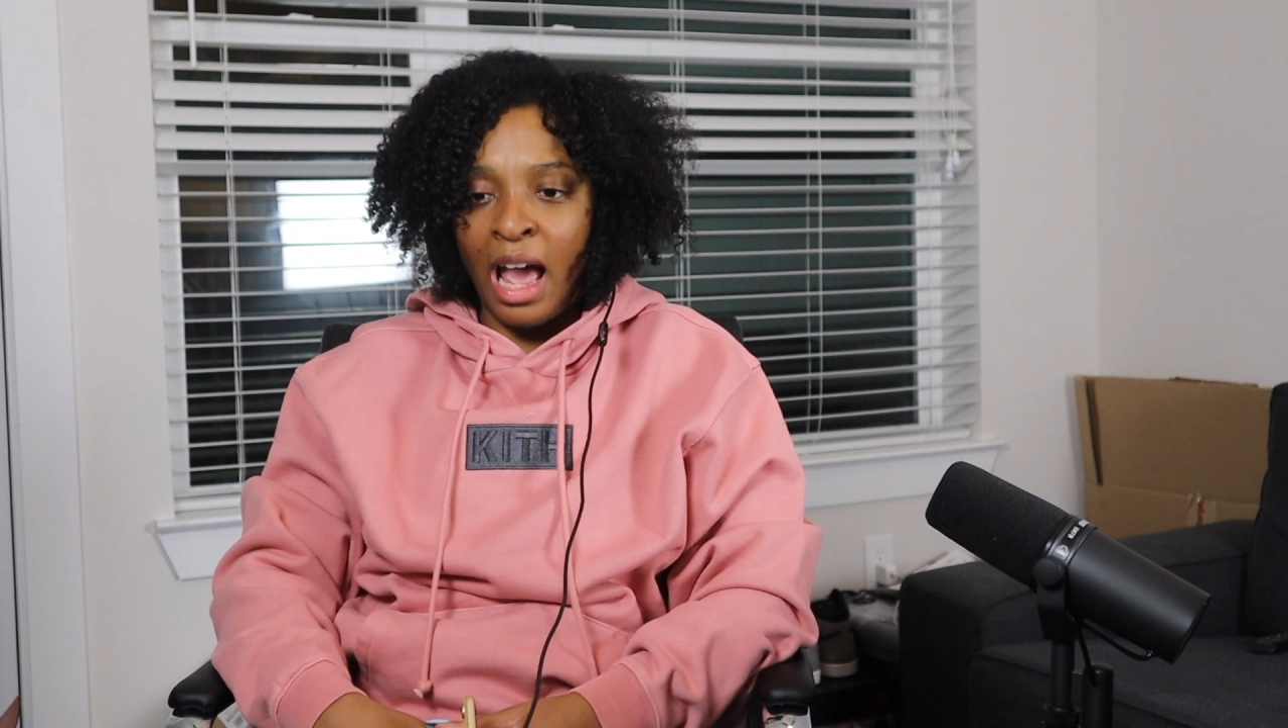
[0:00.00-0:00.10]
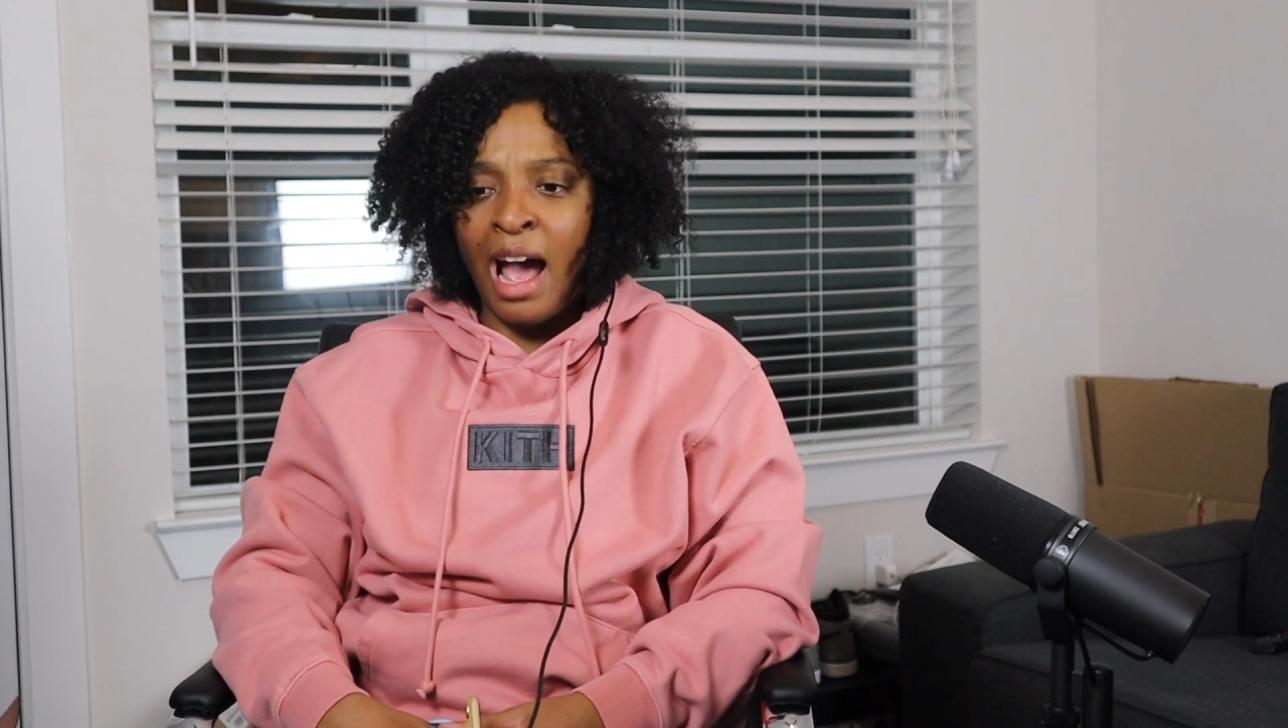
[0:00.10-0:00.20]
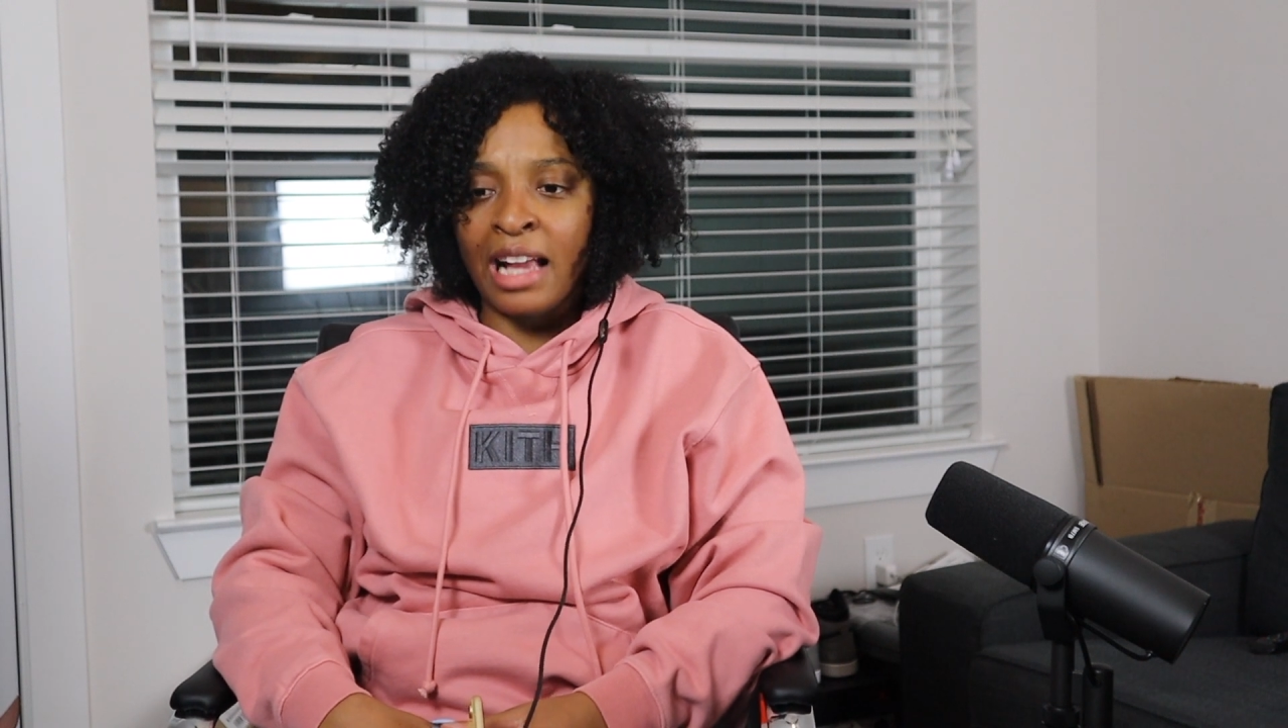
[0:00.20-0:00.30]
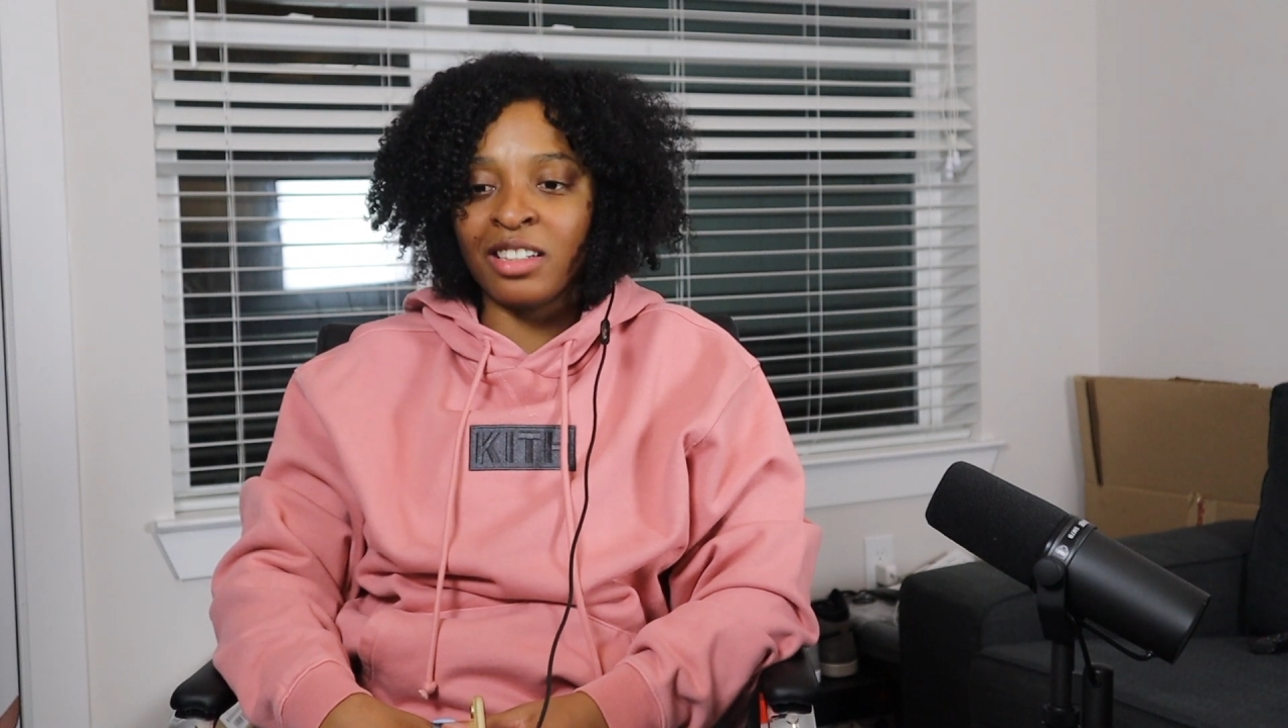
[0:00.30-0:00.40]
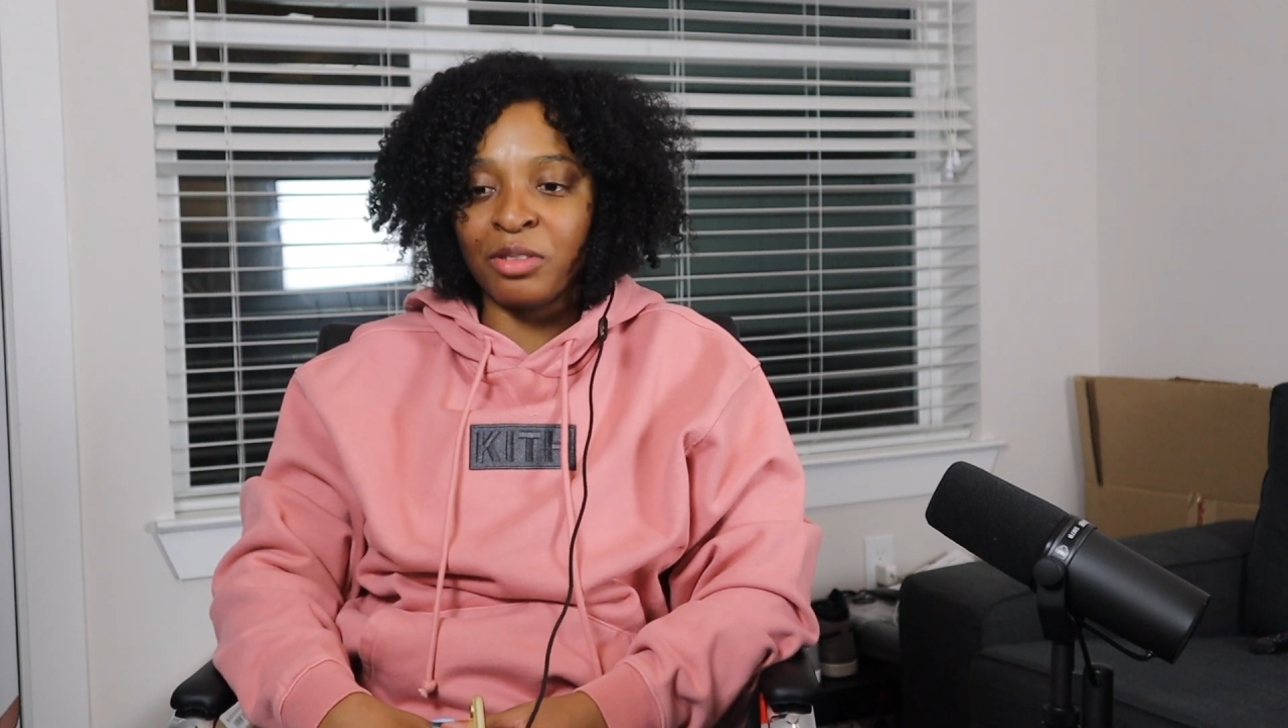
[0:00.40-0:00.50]

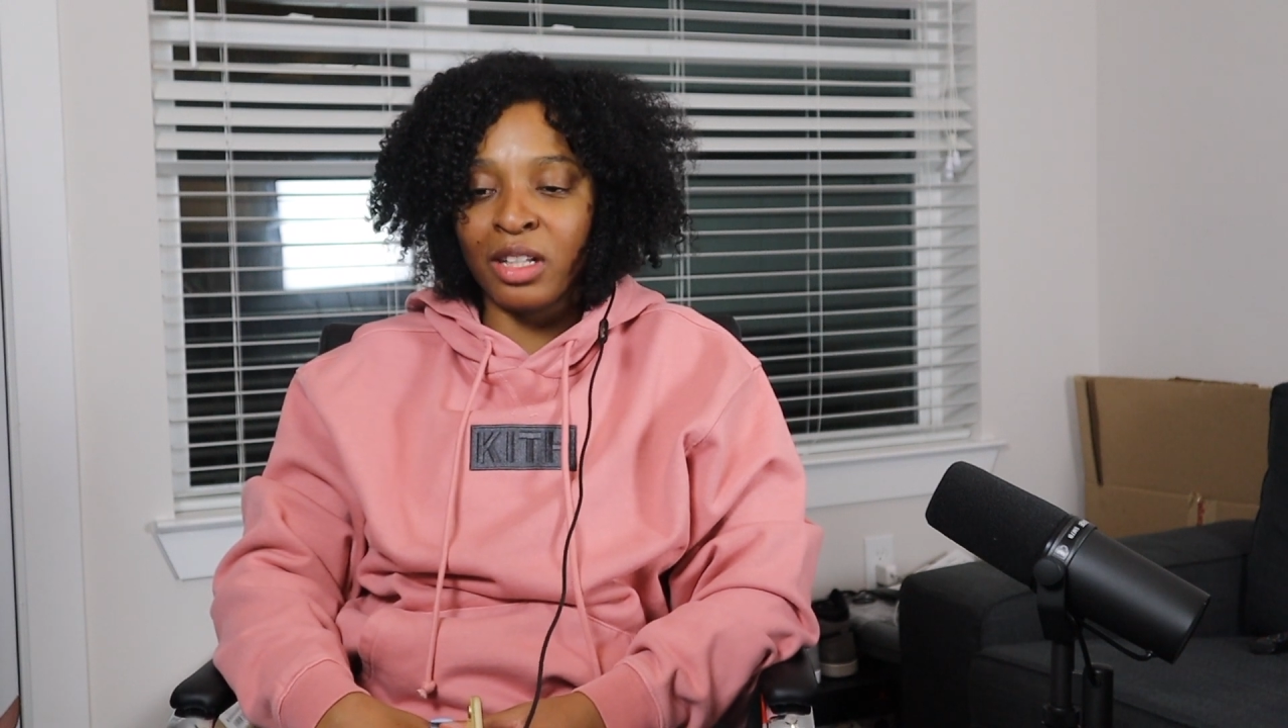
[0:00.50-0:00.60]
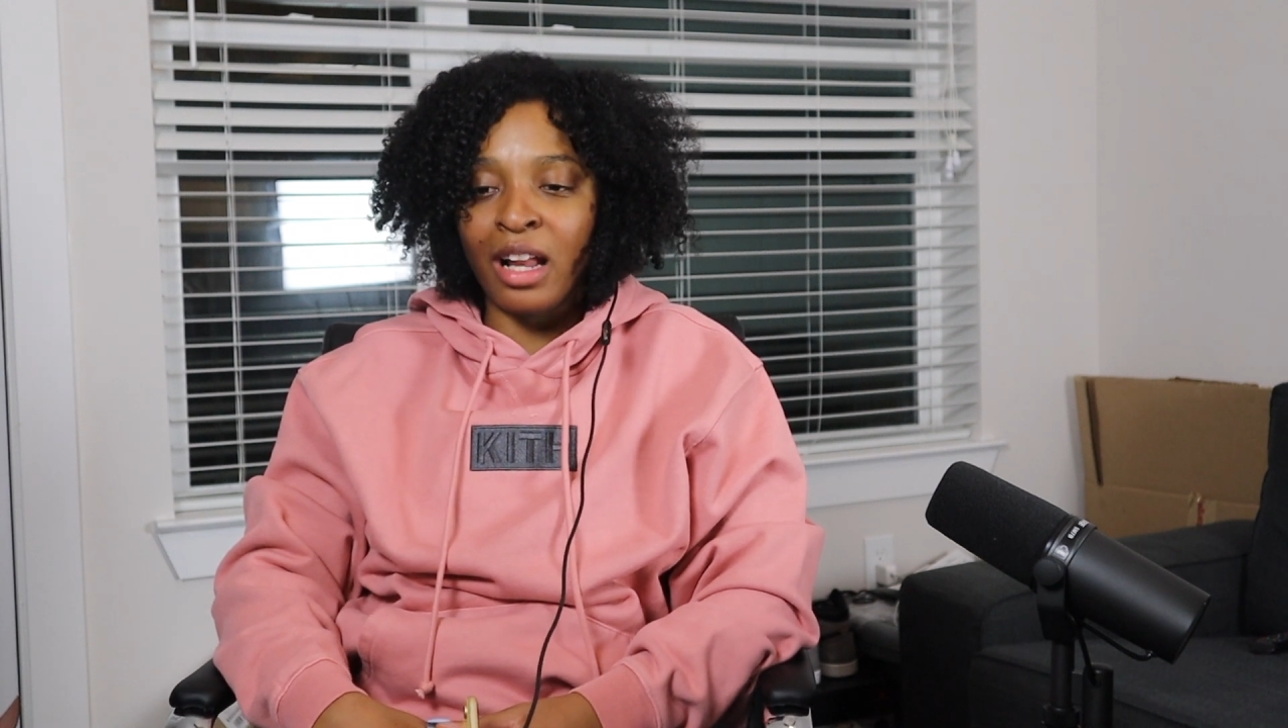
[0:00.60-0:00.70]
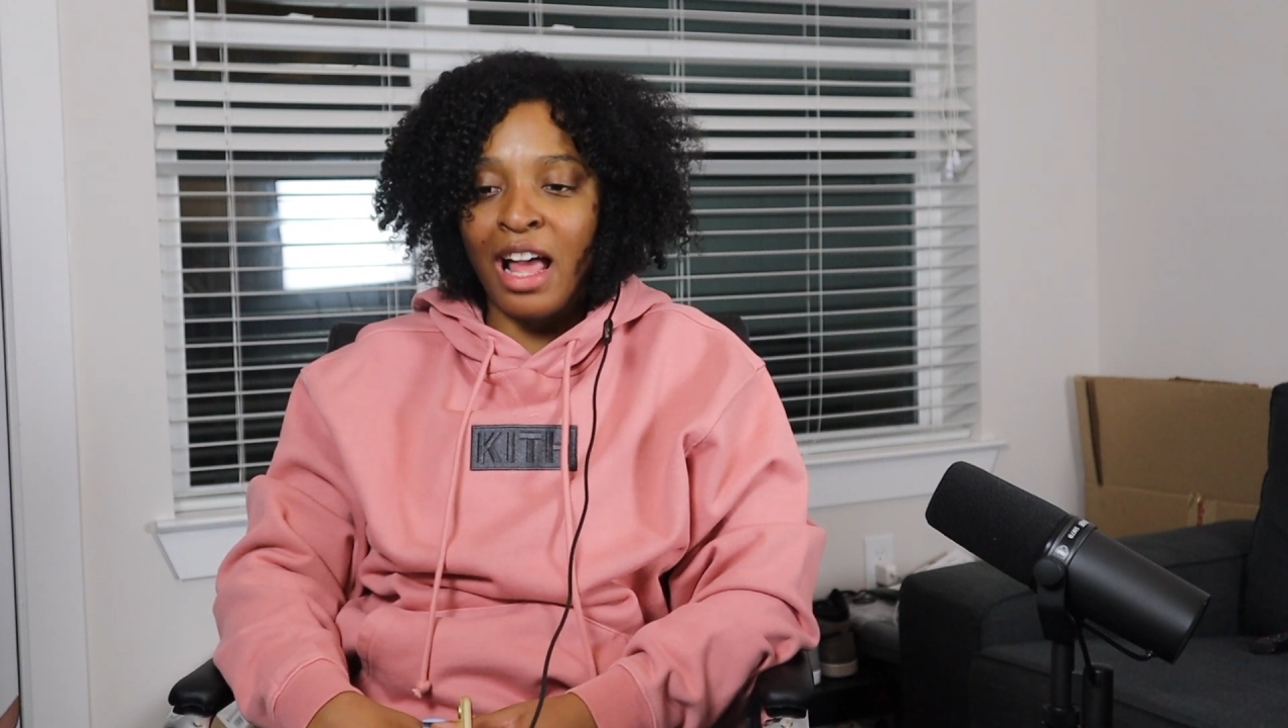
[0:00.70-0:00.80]
I actually was going